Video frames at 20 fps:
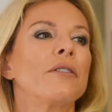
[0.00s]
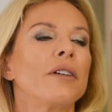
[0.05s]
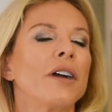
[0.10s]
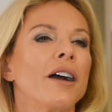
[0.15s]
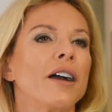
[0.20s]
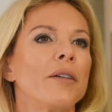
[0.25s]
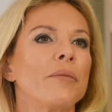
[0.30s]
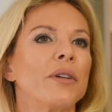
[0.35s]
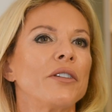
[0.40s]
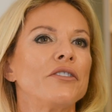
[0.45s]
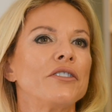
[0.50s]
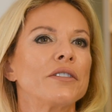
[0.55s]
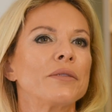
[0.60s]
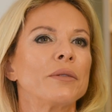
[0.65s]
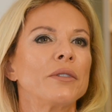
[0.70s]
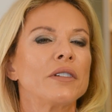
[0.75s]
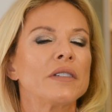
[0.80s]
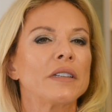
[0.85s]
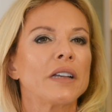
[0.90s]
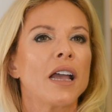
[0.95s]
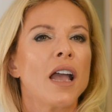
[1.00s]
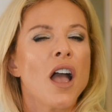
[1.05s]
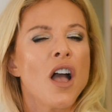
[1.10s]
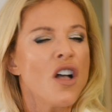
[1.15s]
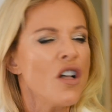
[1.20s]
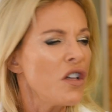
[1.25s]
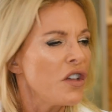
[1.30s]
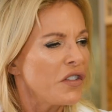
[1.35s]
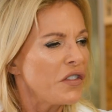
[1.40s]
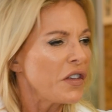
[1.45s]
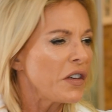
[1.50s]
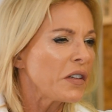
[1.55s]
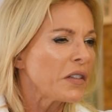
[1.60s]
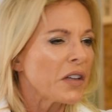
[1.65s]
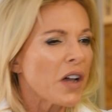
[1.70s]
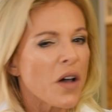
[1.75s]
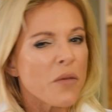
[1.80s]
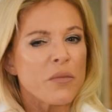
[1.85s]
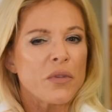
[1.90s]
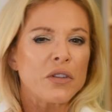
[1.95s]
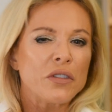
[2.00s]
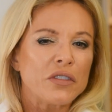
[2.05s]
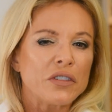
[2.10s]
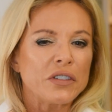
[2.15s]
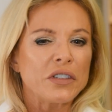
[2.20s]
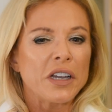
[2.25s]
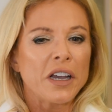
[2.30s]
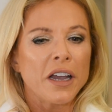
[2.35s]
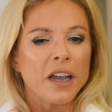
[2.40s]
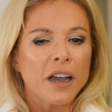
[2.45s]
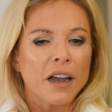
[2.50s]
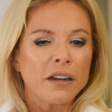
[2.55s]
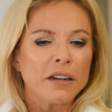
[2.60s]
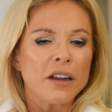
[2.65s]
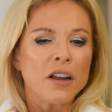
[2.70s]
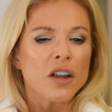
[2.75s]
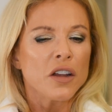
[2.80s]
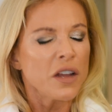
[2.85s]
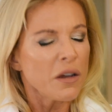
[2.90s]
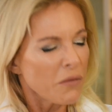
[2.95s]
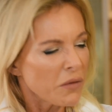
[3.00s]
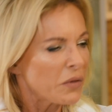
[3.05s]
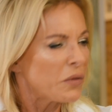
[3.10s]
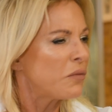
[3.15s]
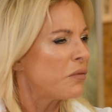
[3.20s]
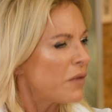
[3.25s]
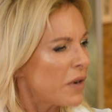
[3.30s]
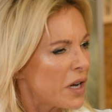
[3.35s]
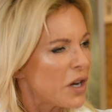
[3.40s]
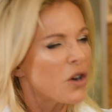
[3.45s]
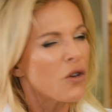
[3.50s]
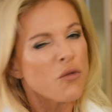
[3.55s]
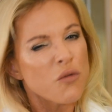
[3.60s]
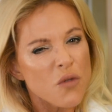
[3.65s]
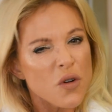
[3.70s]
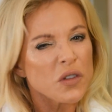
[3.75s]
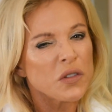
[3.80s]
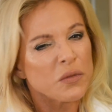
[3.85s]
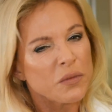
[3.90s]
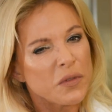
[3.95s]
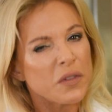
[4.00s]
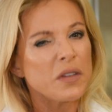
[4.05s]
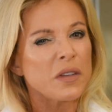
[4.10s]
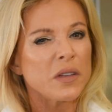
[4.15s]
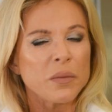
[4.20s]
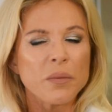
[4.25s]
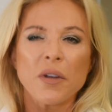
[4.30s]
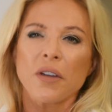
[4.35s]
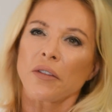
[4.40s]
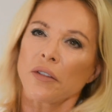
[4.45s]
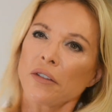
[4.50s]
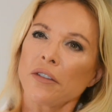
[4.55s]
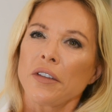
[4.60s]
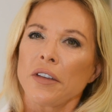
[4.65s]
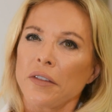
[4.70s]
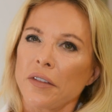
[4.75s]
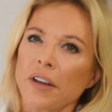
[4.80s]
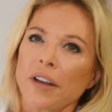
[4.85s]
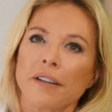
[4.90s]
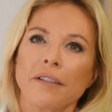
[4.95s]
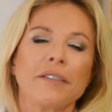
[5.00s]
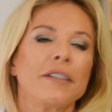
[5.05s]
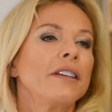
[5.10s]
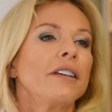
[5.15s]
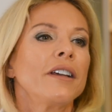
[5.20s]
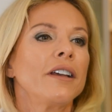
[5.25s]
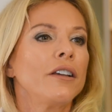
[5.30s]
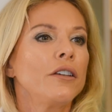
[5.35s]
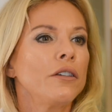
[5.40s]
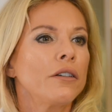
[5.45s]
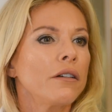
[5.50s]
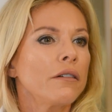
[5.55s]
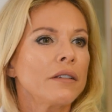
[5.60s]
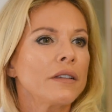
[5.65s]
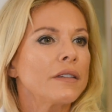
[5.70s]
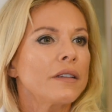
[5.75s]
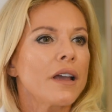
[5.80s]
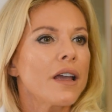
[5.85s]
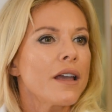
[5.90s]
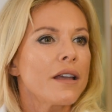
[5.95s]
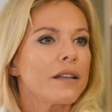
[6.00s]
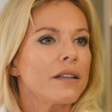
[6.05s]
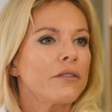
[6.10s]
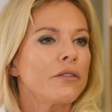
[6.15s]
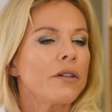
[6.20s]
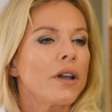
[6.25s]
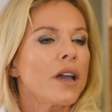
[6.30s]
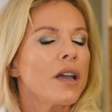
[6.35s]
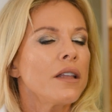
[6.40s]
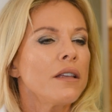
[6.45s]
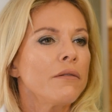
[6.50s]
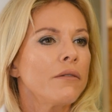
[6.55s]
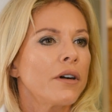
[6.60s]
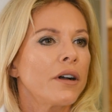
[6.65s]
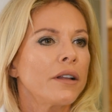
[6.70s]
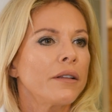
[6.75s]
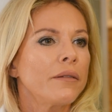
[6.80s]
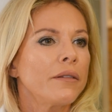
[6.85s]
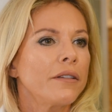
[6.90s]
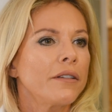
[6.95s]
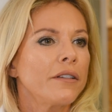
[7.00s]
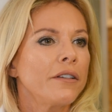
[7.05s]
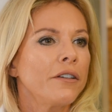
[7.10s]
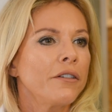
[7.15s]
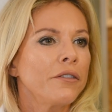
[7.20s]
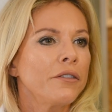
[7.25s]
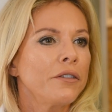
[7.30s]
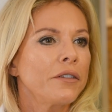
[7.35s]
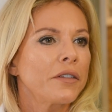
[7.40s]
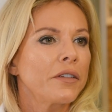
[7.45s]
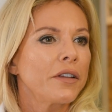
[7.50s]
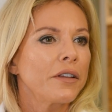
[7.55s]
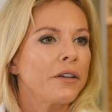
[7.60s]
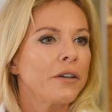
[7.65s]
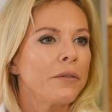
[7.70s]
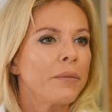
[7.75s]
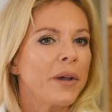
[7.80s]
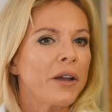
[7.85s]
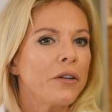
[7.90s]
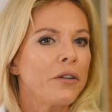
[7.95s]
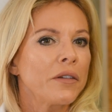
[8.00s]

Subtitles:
cry, but just want to say, this happened today. And I was really cross with this person, did that. And you can't say it to anyone. You're by